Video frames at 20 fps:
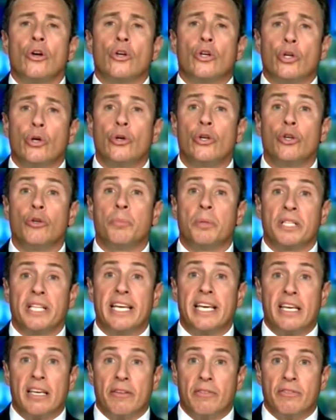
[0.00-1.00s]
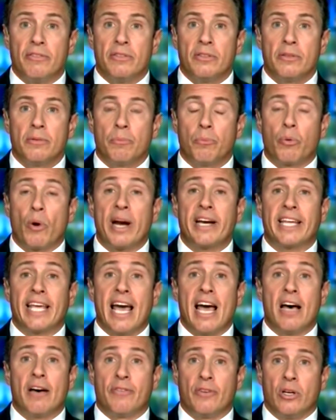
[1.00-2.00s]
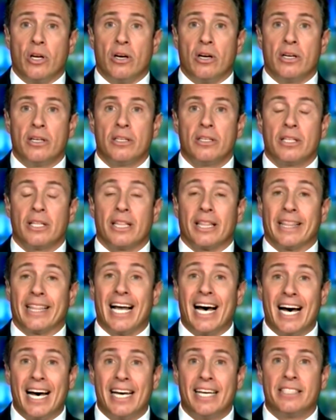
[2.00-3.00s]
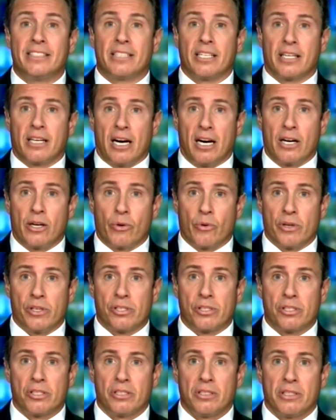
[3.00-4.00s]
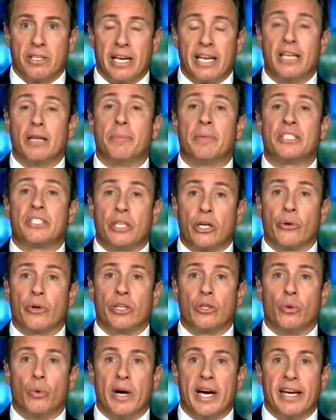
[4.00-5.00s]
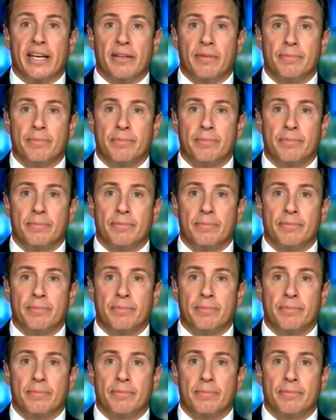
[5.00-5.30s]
Do you believe Brett Kavanaugh lied to Congress in a material way?